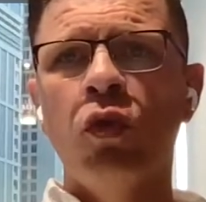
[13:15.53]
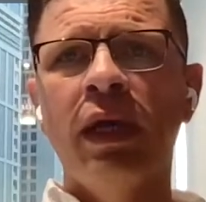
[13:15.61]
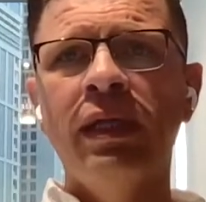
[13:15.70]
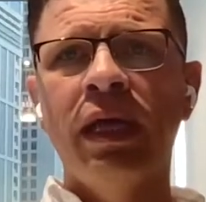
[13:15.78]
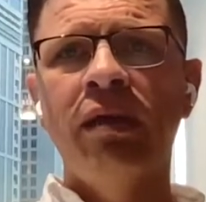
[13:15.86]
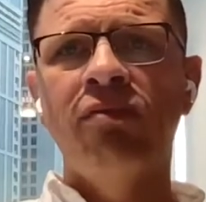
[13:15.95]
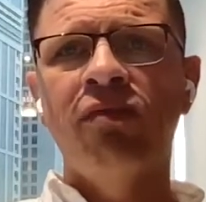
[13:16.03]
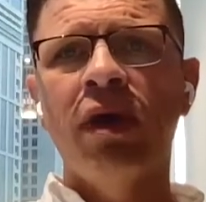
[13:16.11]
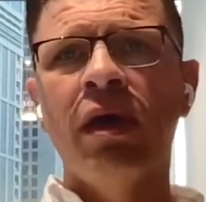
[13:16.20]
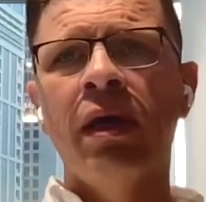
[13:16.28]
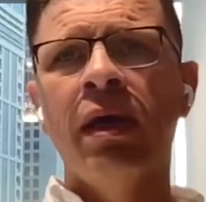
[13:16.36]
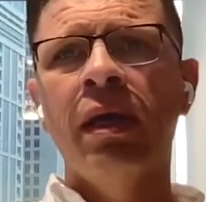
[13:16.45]
to
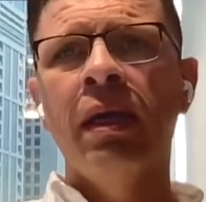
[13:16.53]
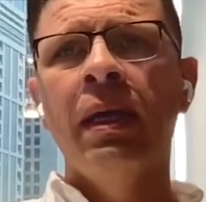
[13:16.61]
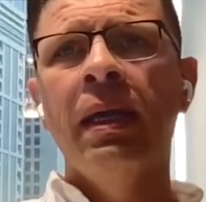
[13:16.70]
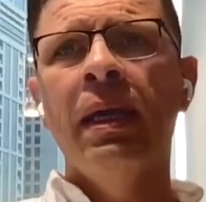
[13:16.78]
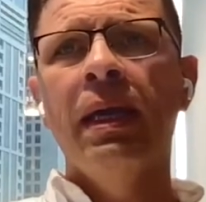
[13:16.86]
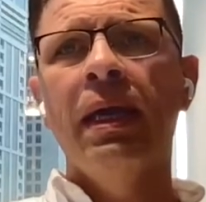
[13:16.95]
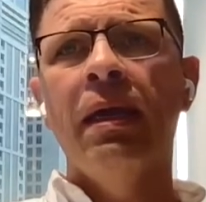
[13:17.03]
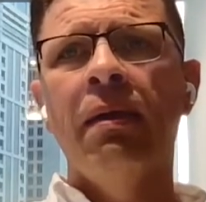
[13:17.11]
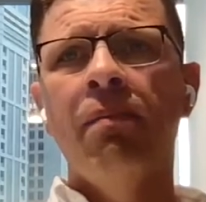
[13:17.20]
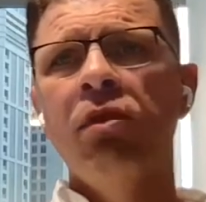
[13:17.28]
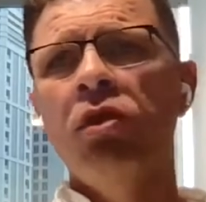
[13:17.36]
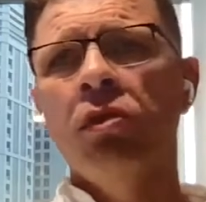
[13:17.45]
identify
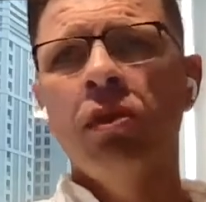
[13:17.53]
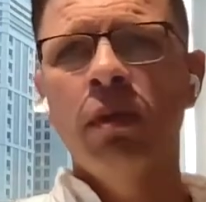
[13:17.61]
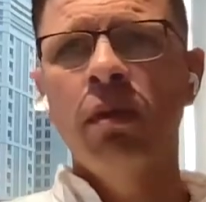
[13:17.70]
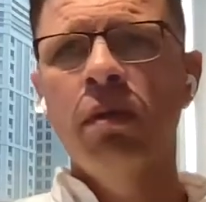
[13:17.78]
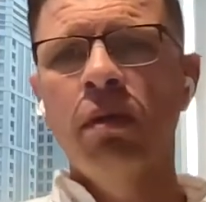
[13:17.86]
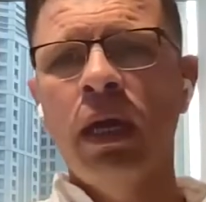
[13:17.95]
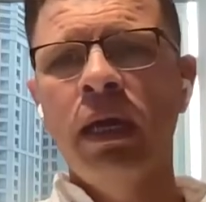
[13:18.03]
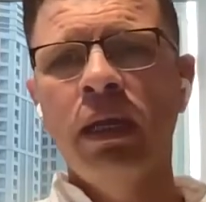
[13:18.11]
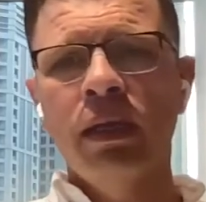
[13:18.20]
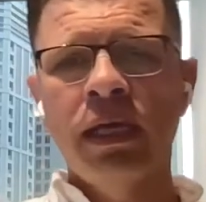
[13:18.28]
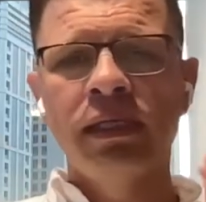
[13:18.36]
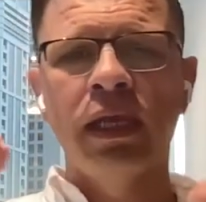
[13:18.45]
as
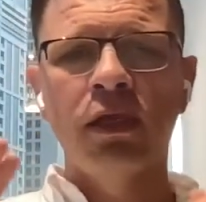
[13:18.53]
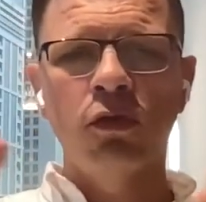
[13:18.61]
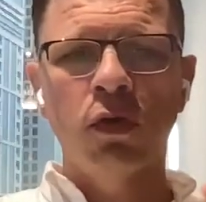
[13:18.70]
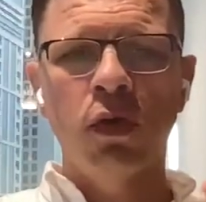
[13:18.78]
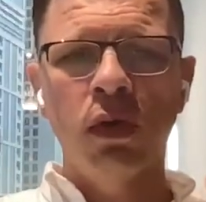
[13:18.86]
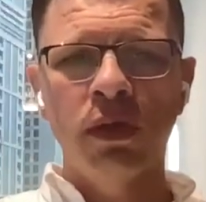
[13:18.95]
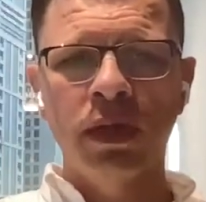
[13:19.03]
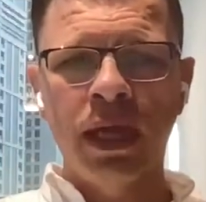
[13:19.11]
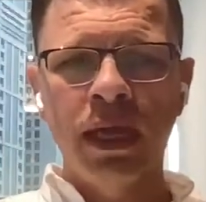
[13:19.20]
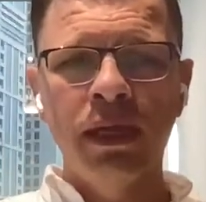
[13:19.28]
I like to call it,